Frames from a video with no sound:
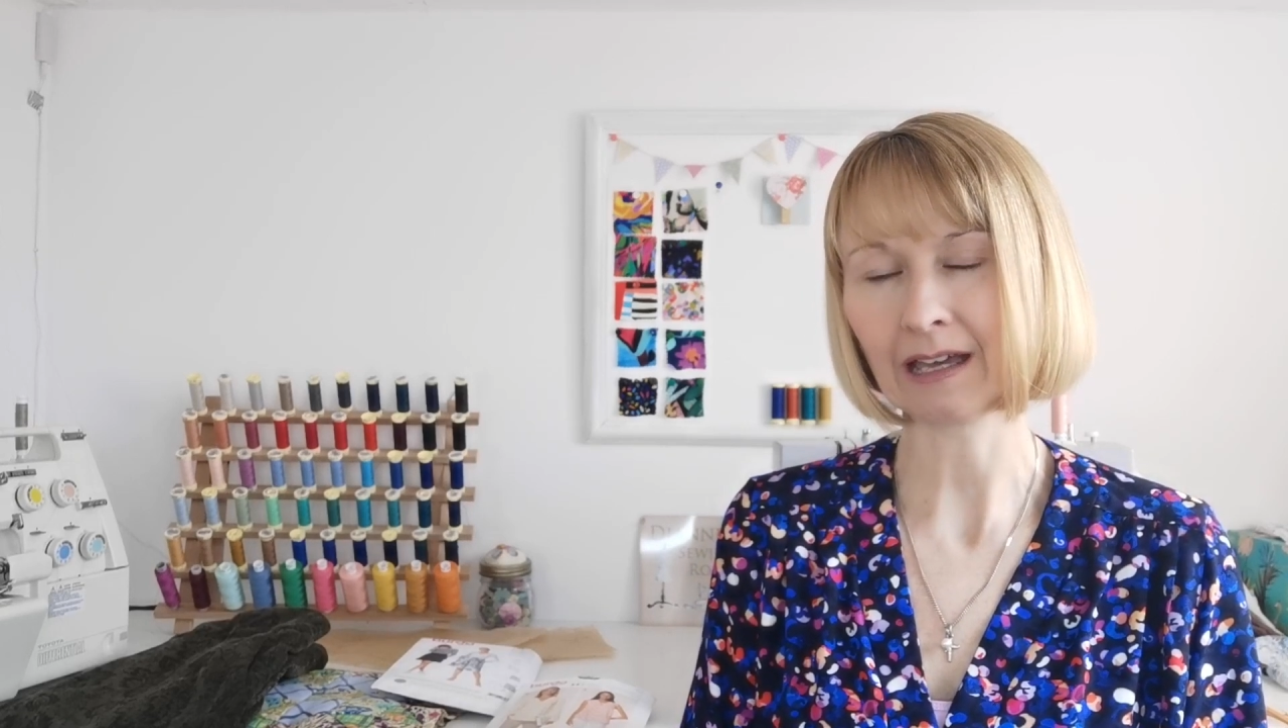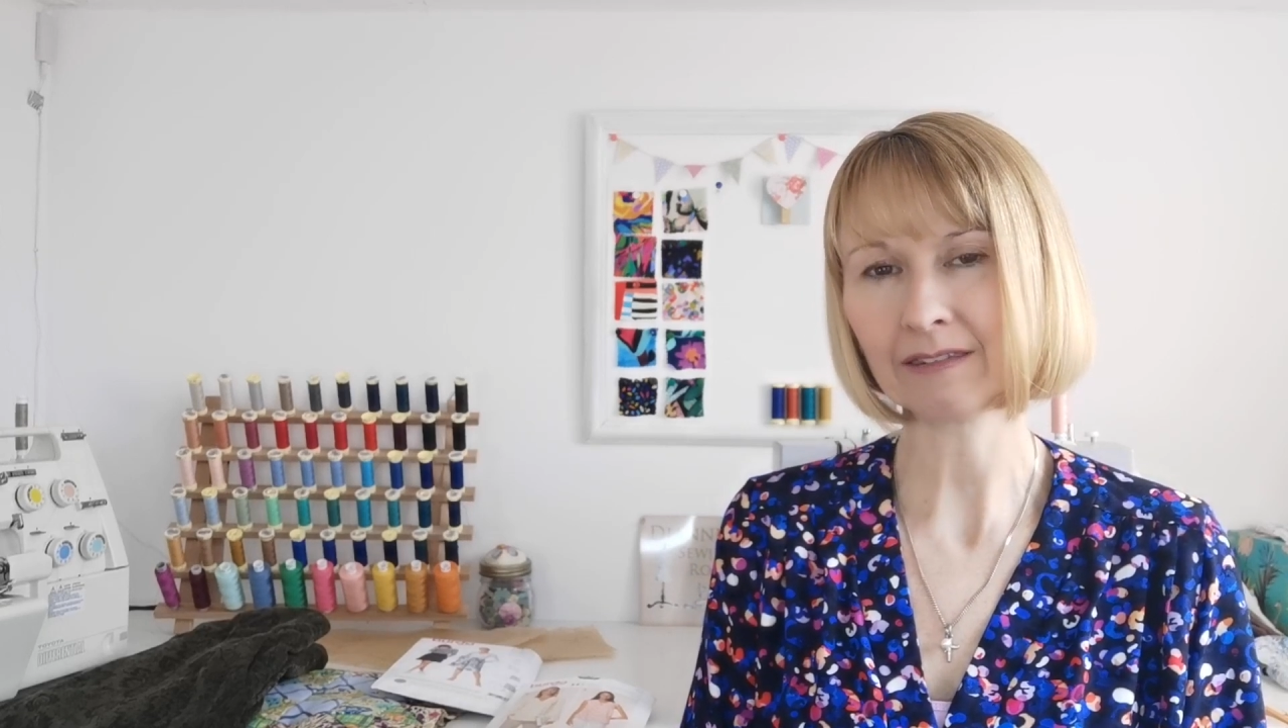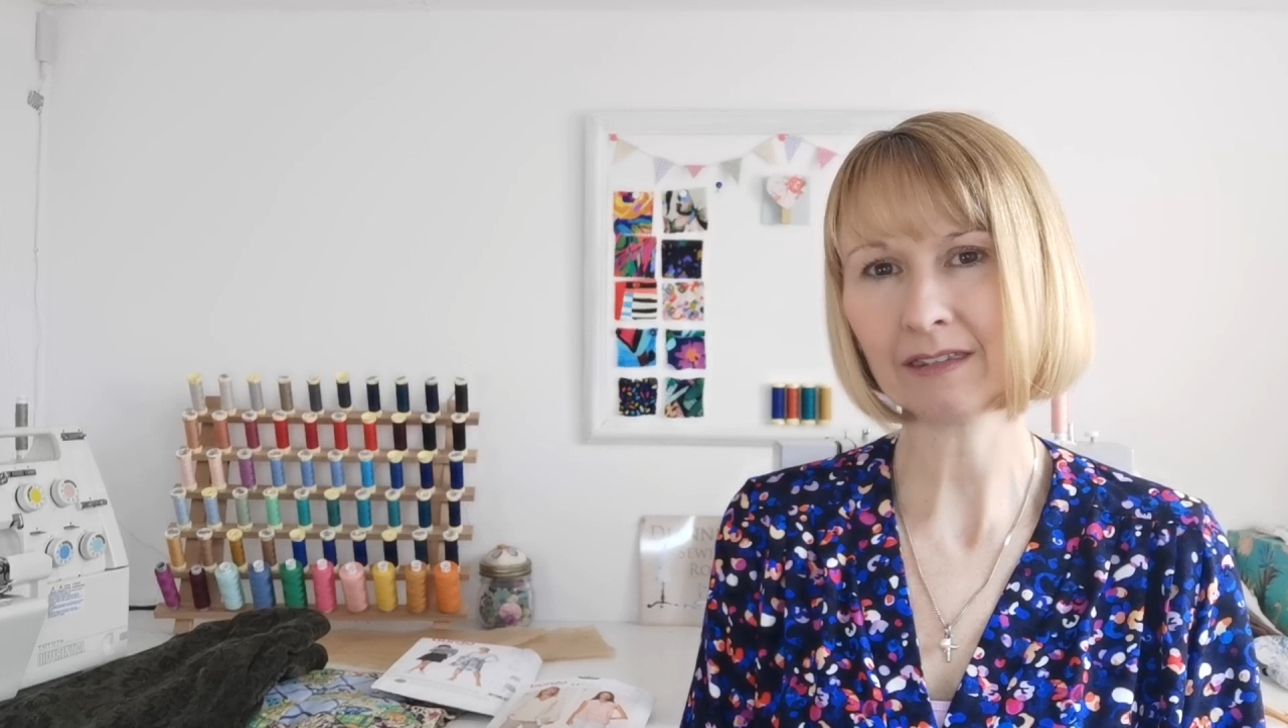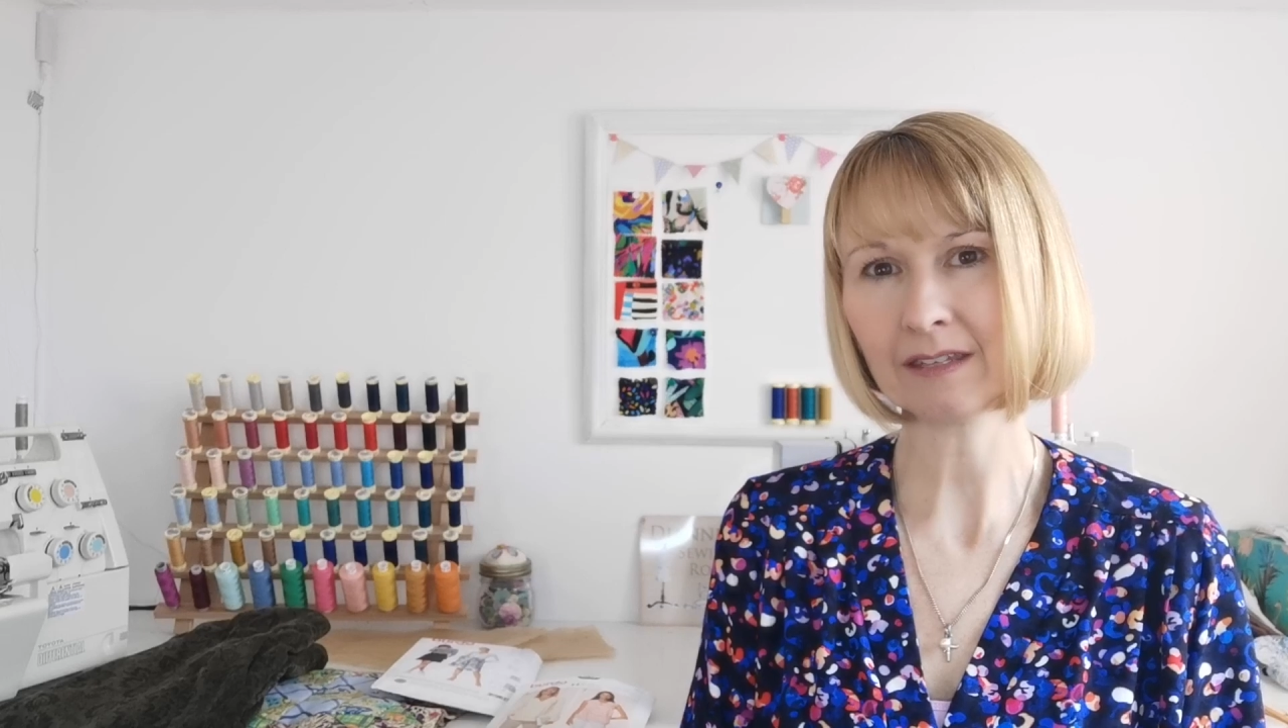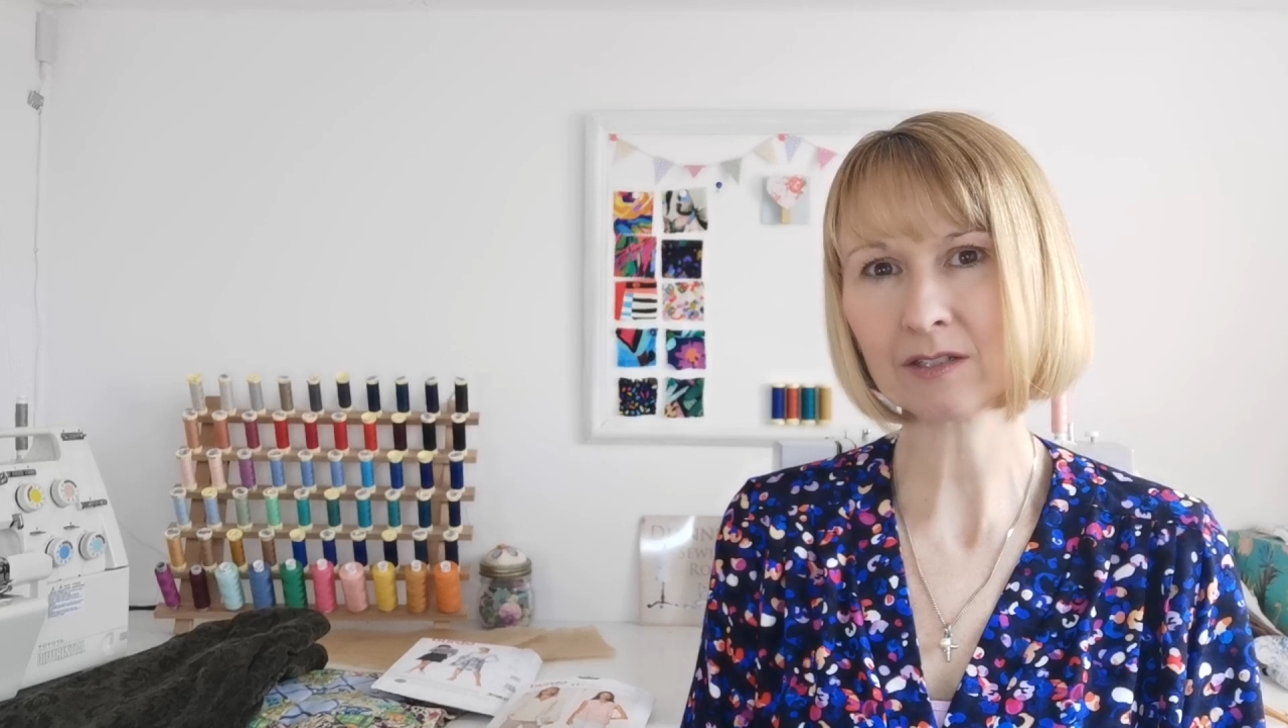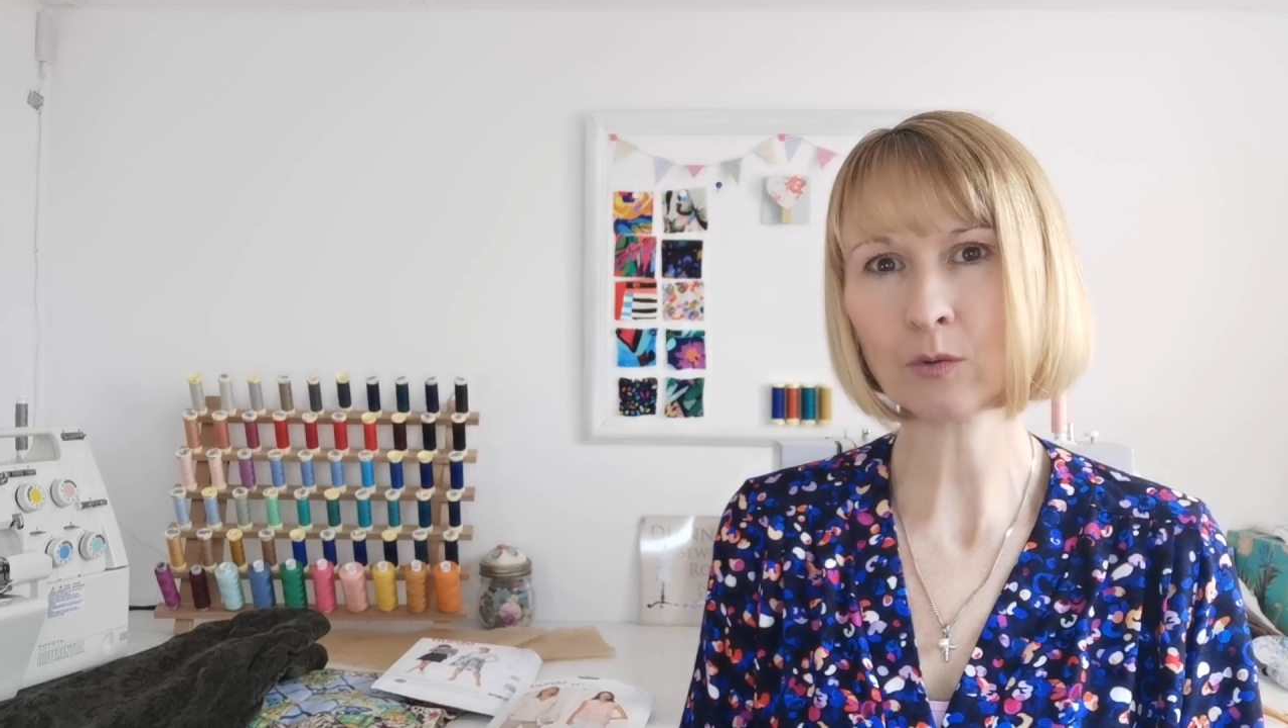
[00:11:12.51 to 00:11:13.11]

I think there's